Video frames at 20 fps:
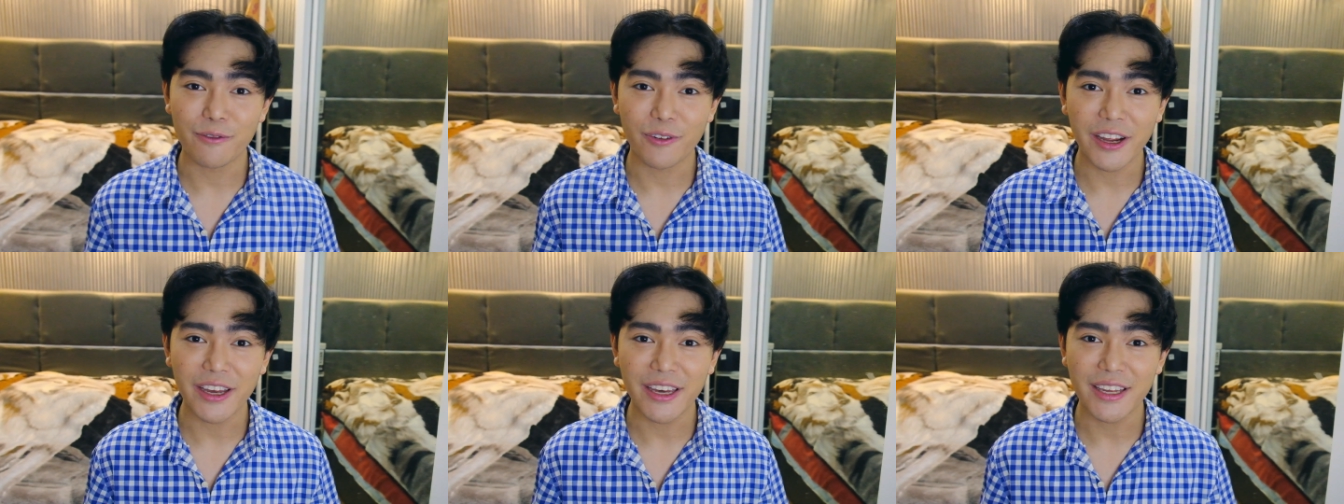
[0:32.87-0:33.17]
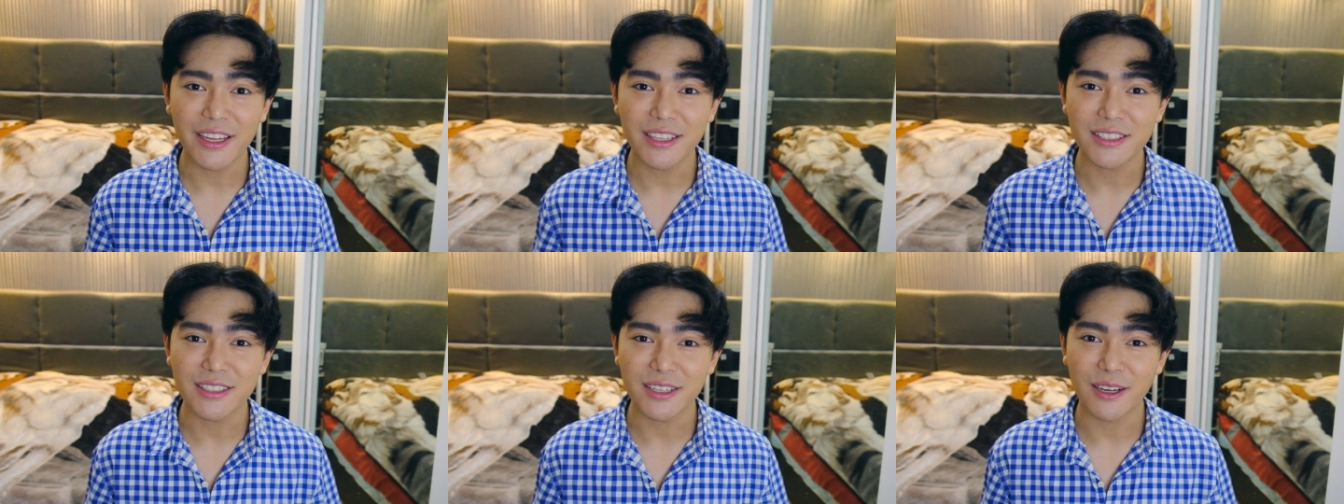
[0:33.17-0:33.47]

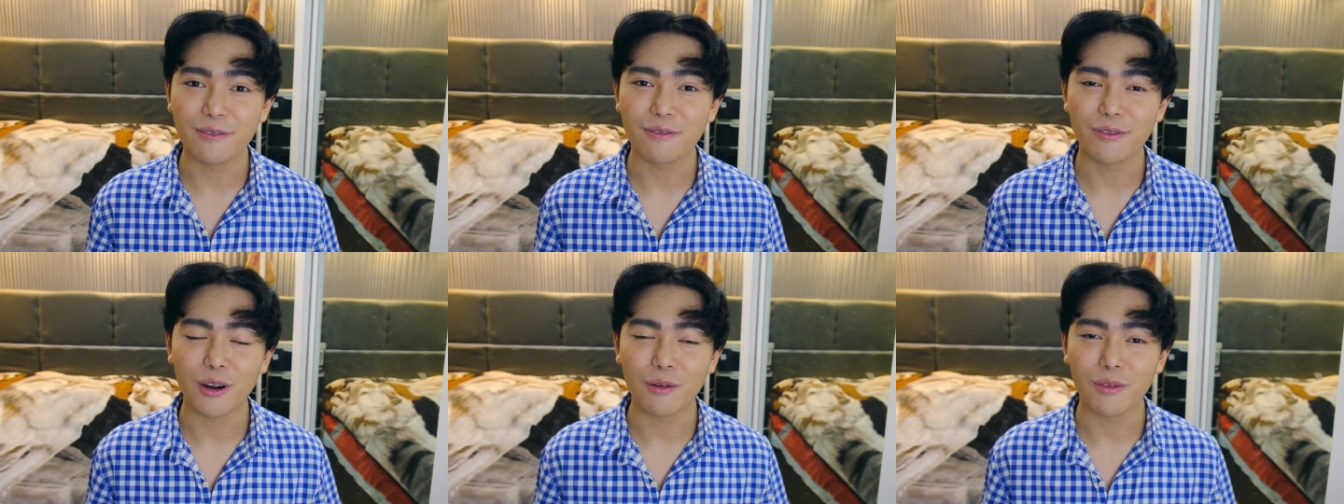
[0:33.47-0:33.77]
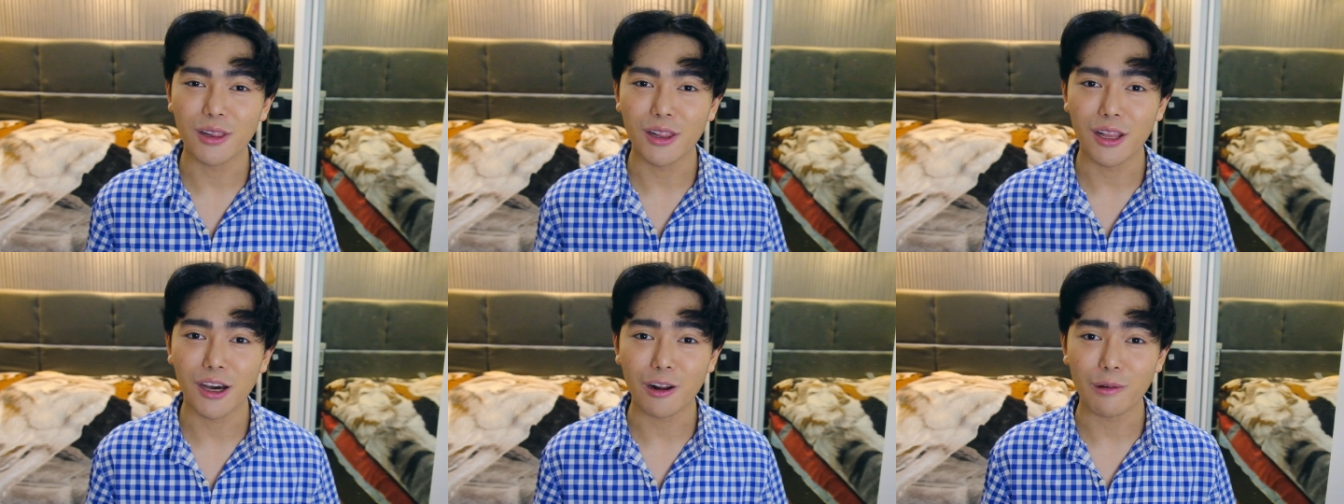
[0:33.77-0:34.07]
friends and
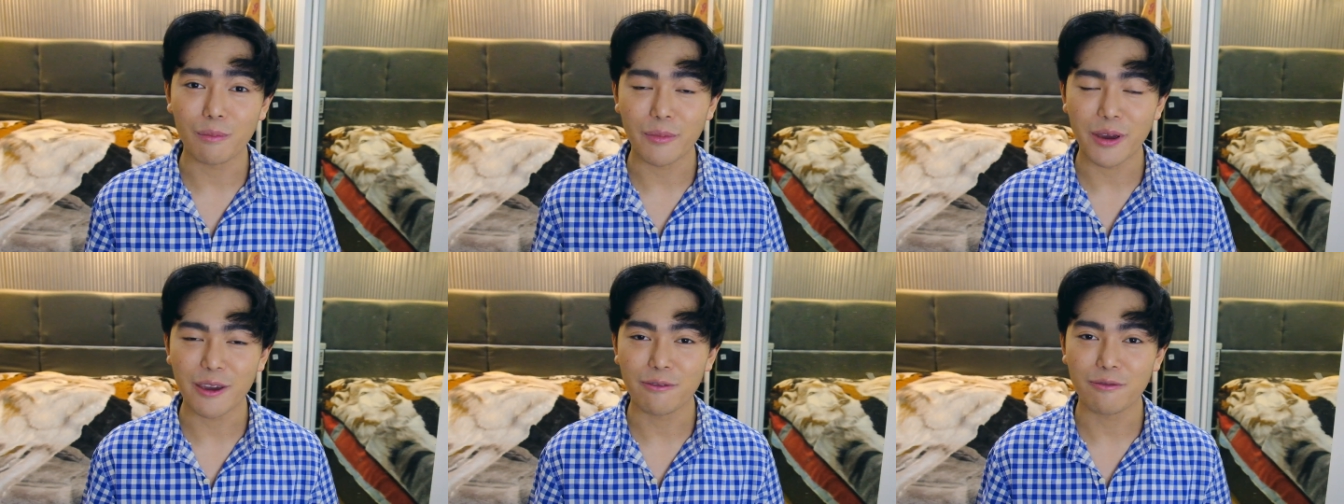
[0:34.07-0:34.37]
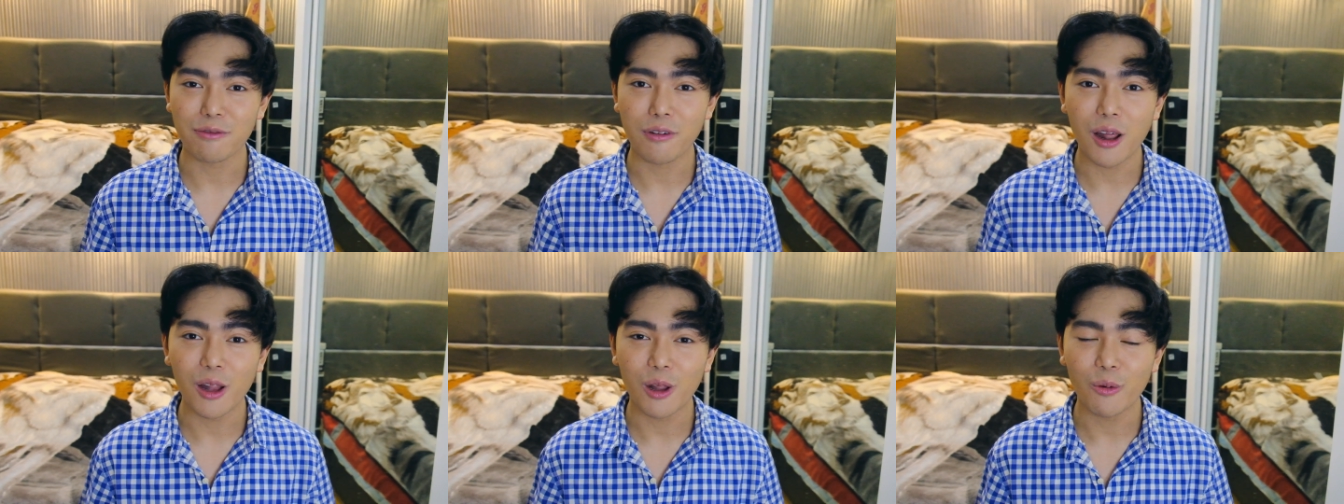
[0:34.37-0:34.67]
from a lot of my
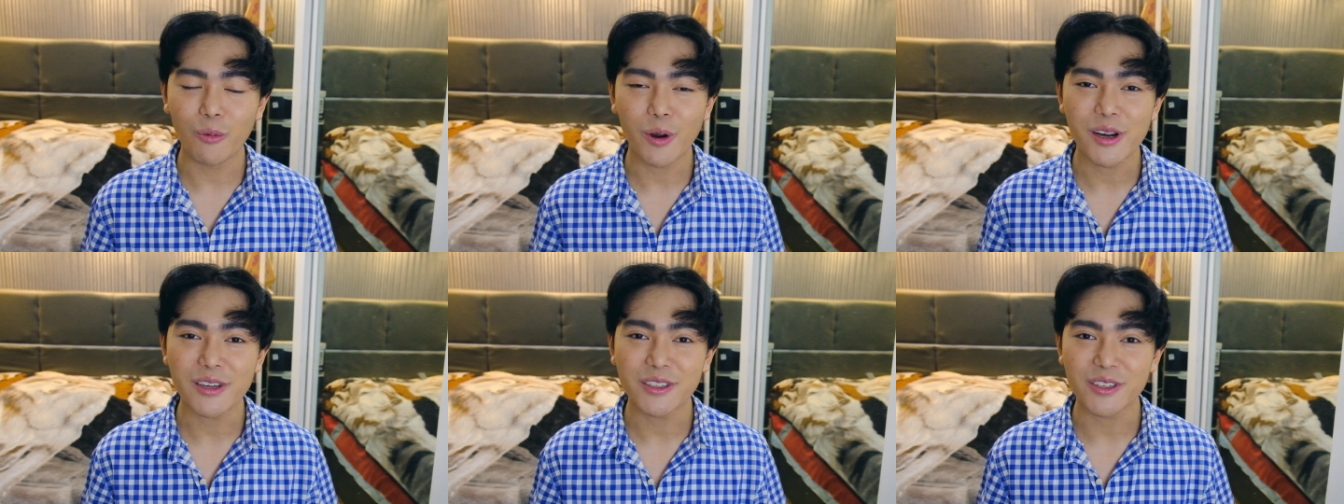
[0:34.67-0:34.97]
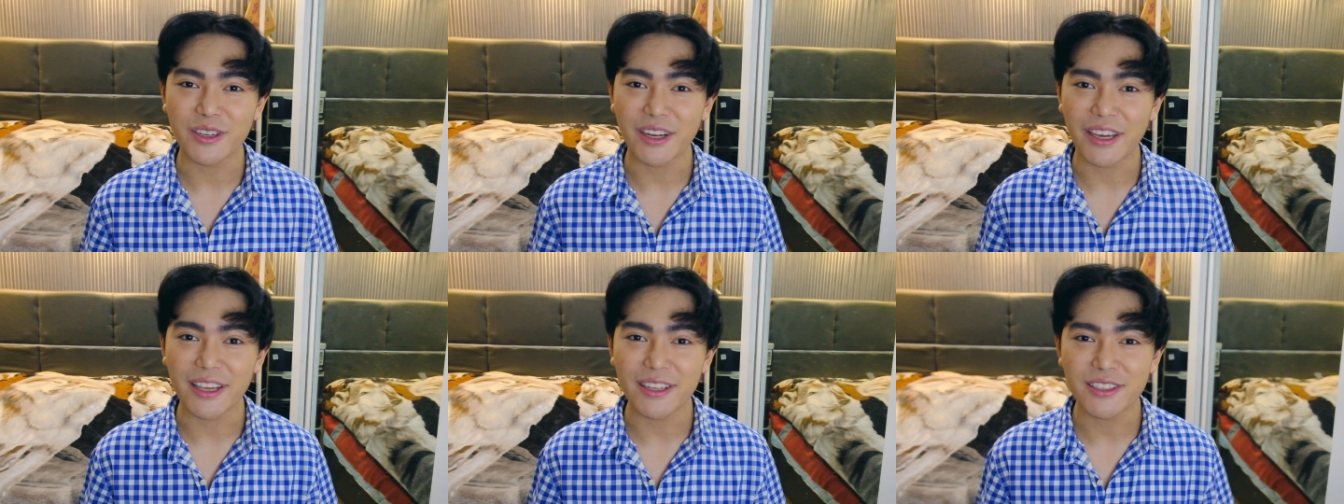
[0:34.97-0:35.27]
followers
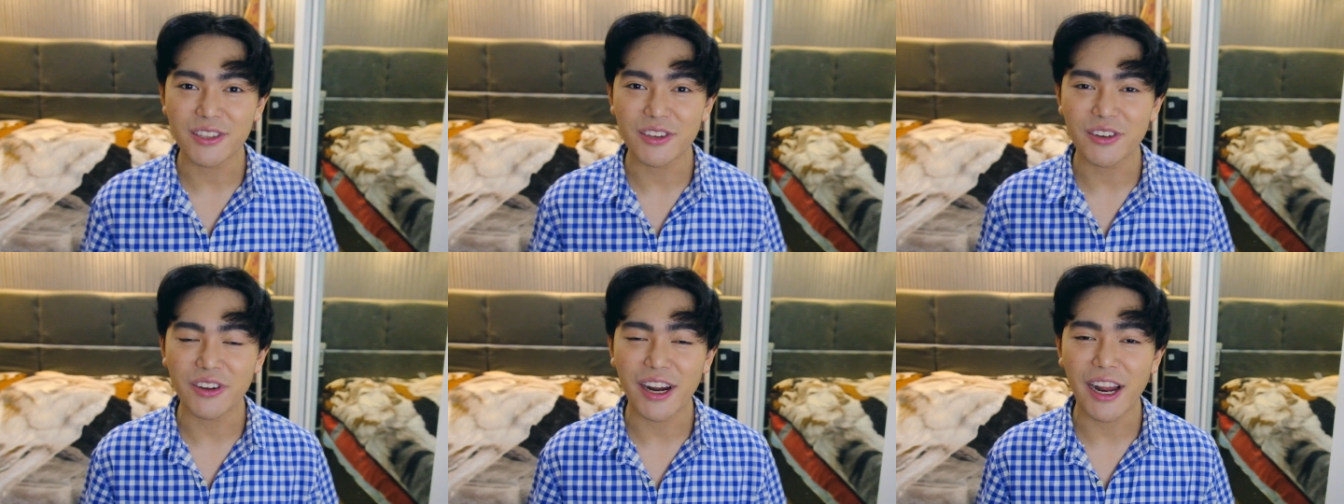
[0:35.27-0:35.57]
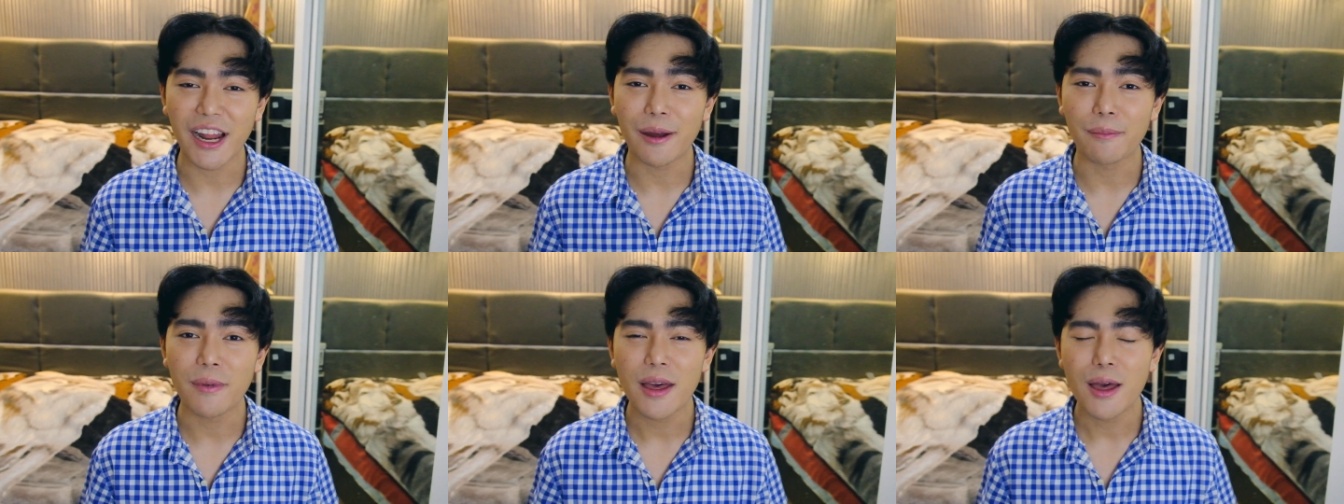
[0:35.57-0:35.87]
on
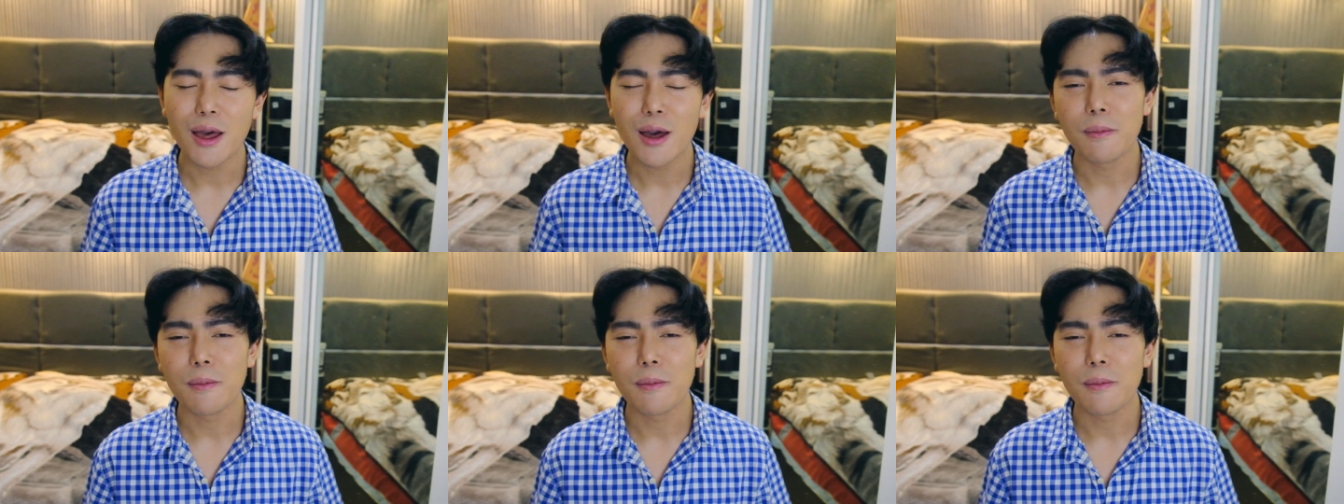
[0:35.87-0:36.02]
Instagram.